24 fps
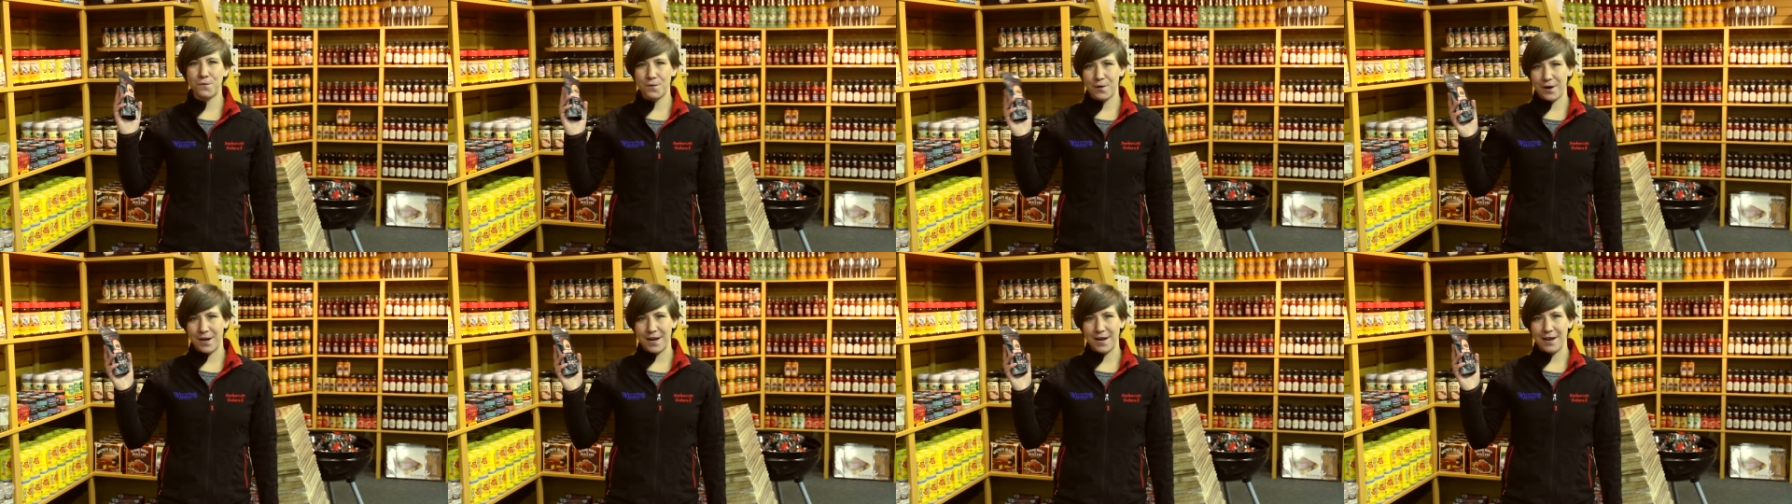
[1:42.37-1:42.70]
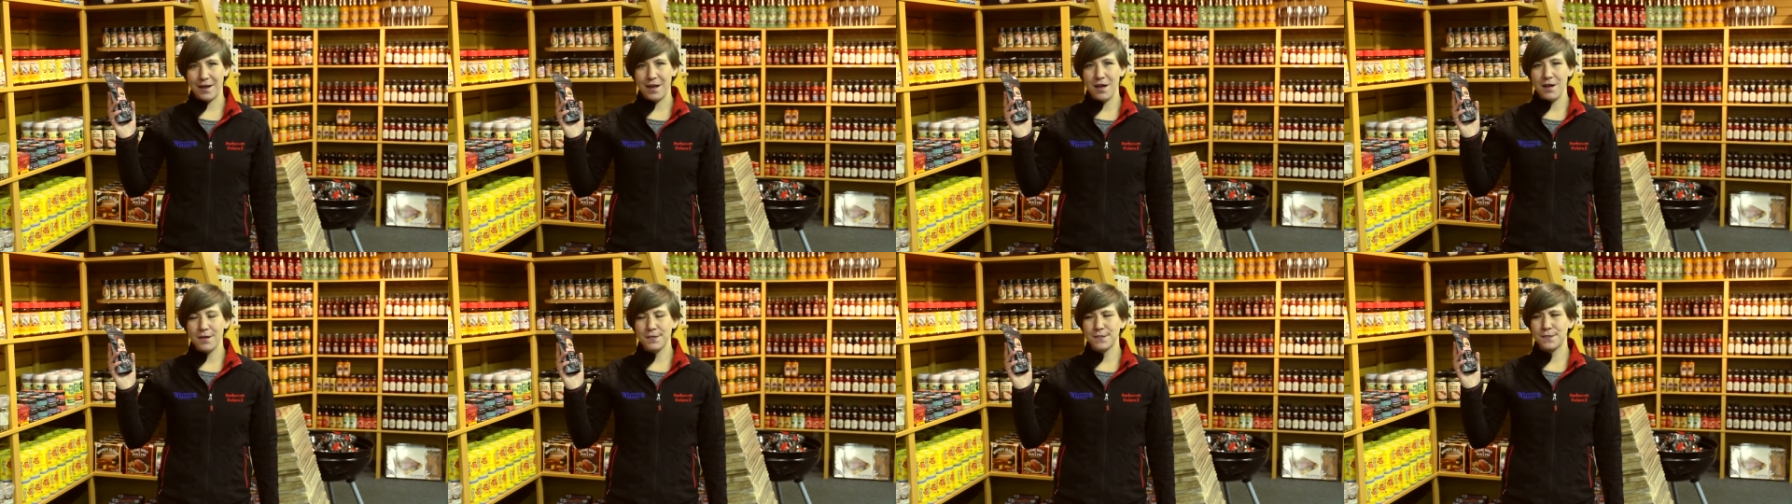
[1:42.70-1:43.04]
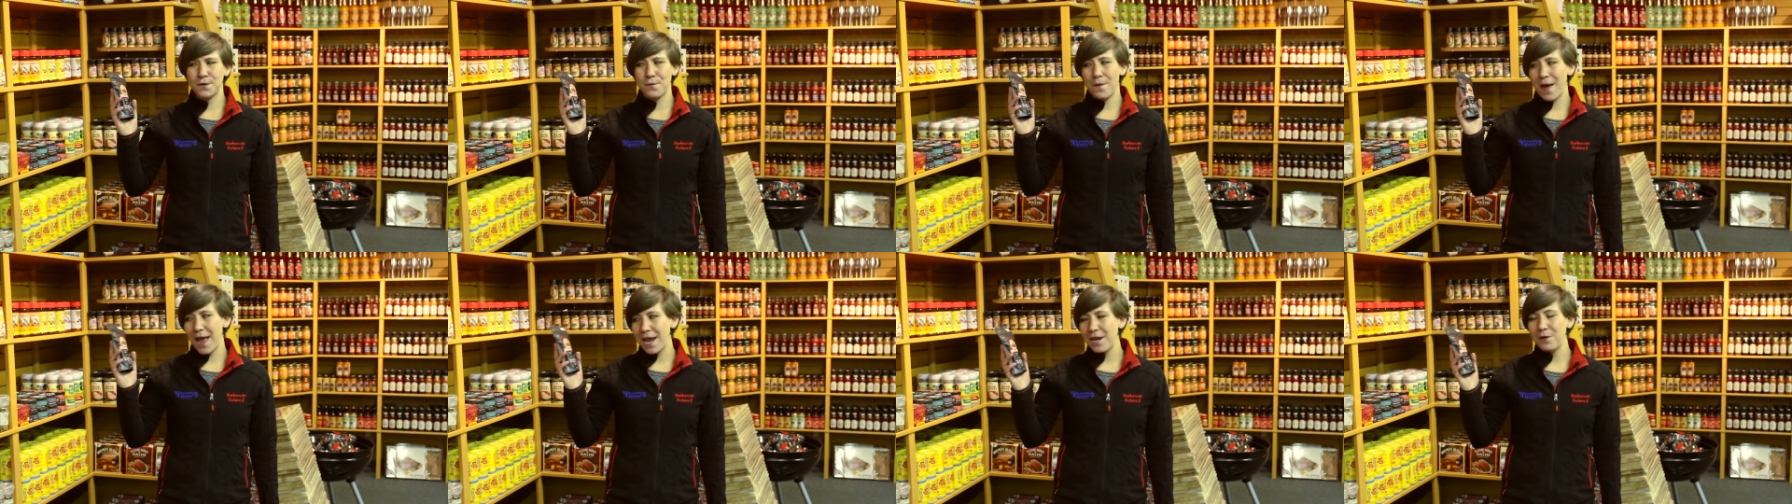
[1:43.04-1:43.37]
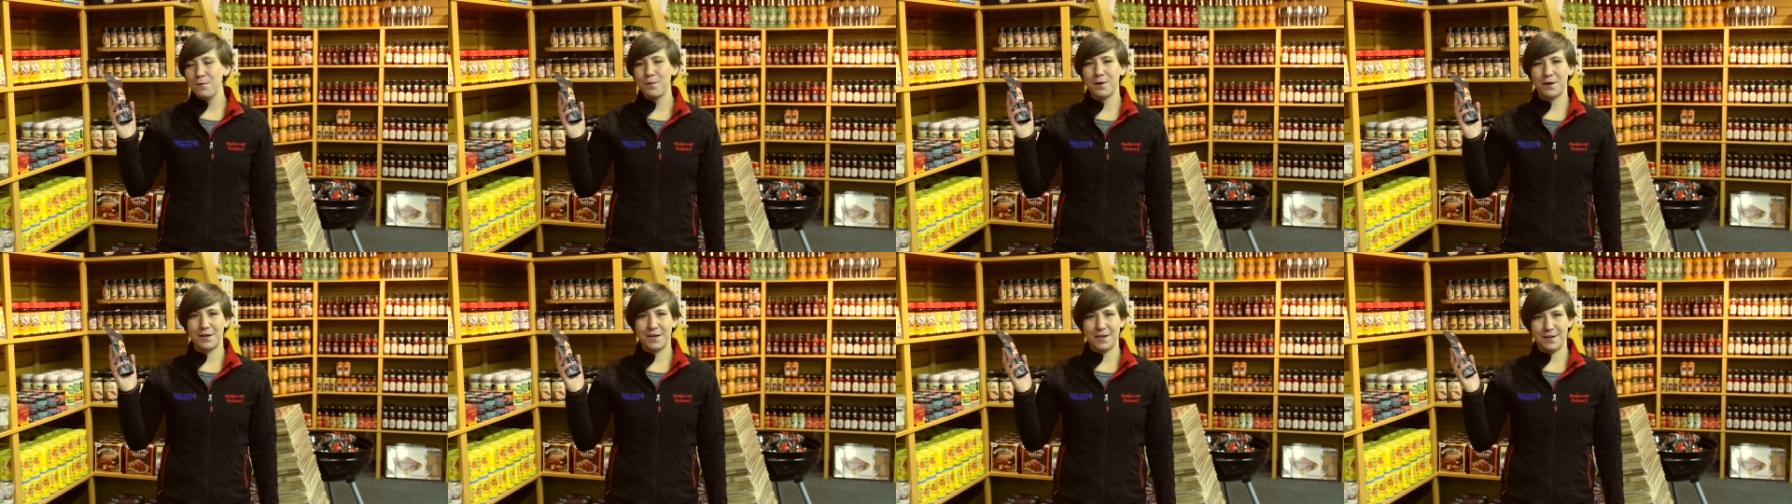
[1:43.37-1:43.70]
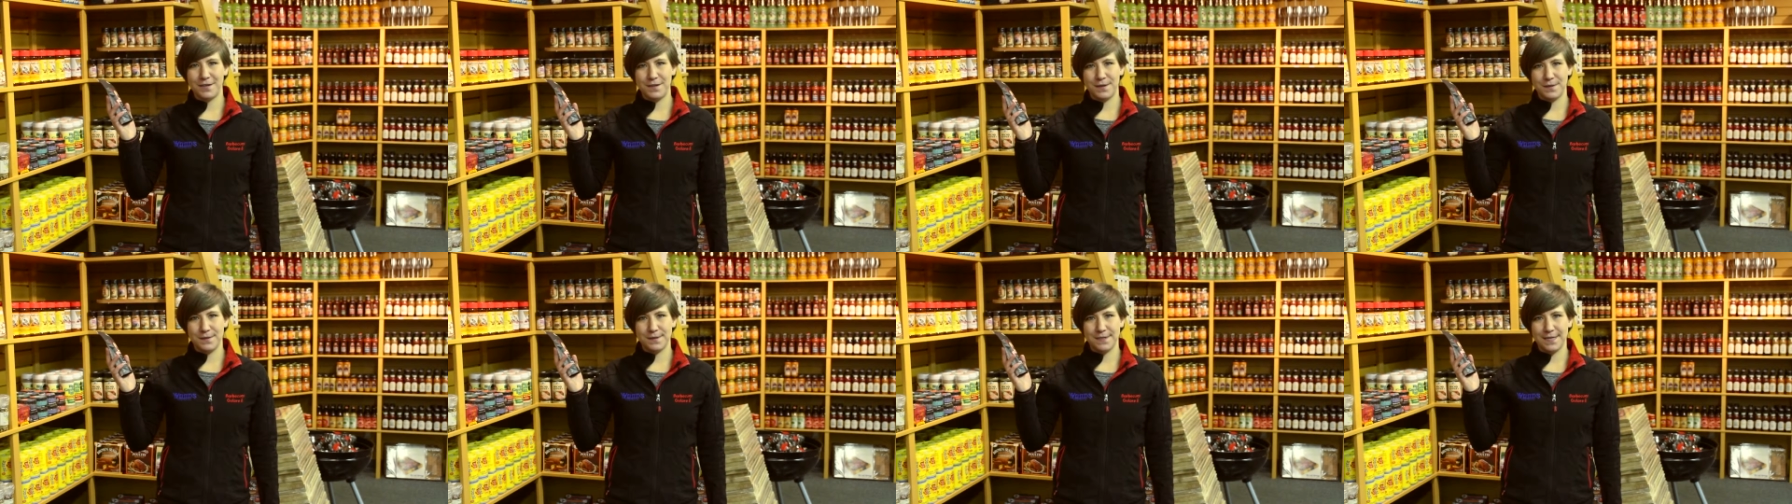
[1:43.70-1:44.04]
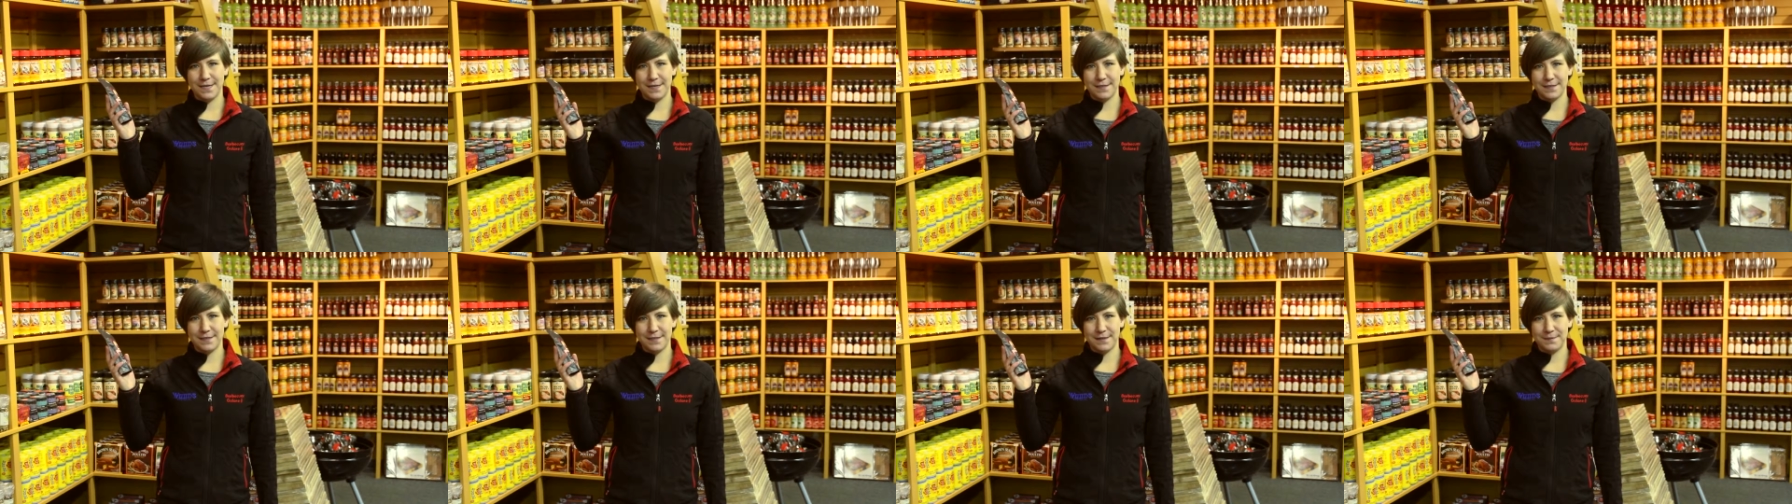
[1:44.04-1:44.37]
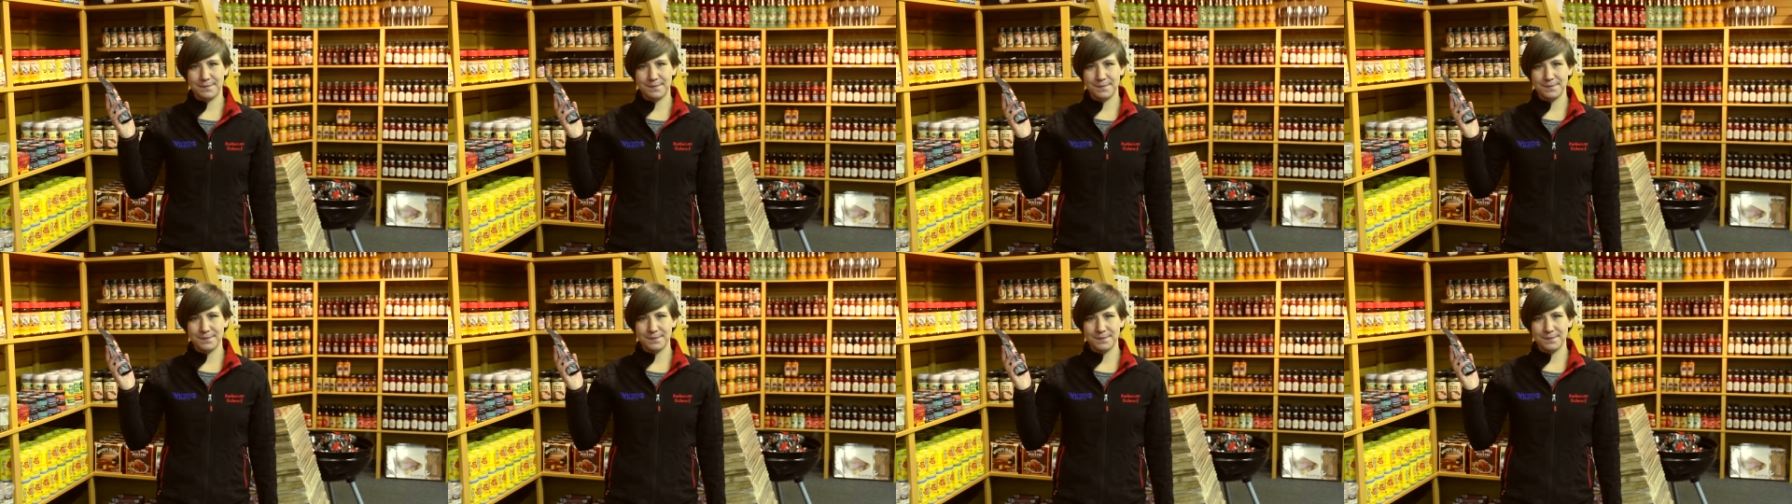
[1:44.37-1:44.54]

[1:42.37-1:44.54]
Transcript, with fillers: free so anyone can use it.